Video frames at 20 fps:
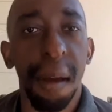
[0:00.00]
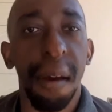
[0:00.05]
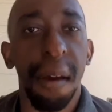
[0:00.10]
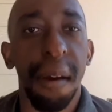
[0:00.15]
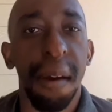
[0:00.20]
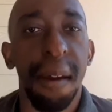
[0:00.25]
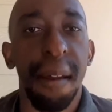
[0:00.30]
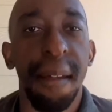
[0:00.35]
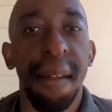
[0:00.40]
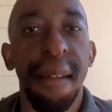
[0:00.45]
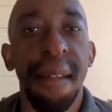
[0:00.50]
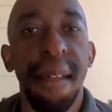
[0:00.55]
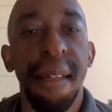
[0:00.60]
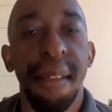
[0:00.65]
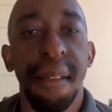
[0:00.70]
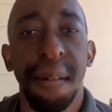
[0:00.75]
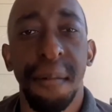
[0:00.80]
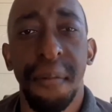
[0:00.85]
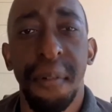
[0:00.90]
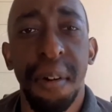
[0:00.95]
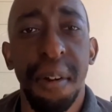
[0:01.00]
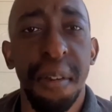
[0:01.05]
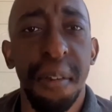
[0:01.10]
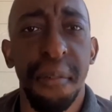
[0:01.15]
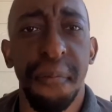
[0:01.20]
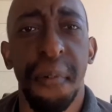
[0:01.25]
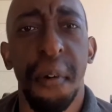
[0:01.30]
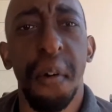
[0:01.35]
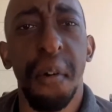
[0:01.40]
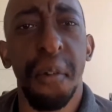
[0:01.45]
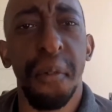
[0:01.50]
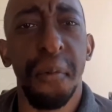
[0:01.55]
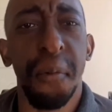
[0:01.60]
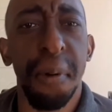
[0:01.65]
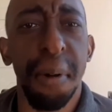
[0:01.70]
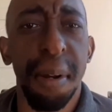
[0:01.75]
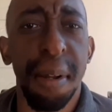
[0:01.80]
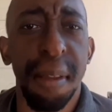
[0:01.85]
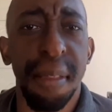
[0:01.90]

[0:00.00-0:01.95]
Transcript: All right, so for this first one,